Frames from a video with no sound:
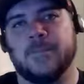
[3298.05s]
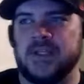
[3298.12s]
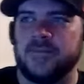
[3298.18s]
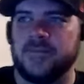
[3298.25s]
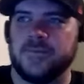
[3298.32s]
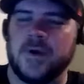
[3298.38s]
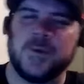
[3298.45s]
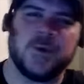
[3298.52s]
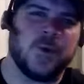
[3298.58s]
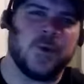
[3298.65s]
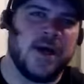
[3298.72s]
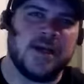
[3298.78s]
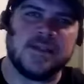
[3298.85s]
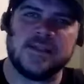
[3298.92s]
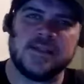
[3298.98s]
I was getting friend
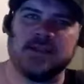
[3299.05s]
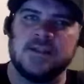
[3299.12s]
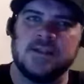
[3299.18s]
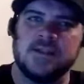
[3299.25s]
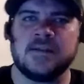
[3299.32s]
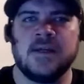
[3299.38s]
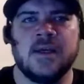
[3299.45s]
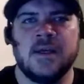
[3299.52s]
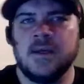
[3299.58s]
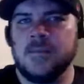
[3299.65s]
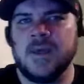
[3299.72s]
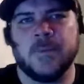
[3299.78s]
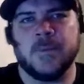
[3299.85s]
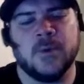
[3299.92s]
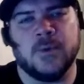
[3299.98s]
requests and
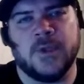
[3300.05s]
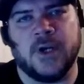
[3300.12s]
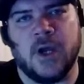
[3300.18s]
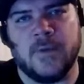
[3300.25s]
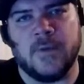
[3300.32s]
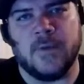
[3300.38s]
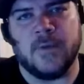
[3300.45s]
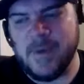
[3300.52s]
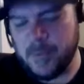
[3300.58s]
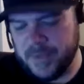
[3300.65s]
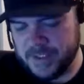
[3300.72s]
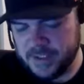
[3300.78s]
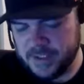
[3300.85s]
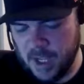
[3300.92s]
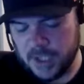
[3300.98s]
people, you know, there's a lot of
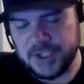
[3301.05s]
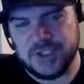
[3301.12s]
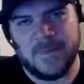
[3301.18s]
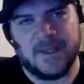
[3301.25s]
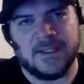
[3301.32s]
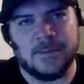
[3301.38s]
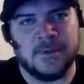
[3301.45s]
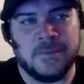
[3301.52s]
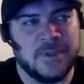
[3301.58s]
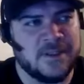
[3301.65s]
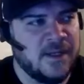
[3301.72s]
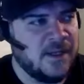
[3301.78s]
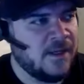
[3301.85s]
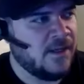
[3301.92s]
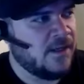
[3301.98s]
people that talk shit about that
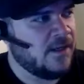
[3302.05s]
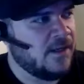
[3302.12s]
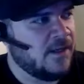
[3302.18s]
movie, but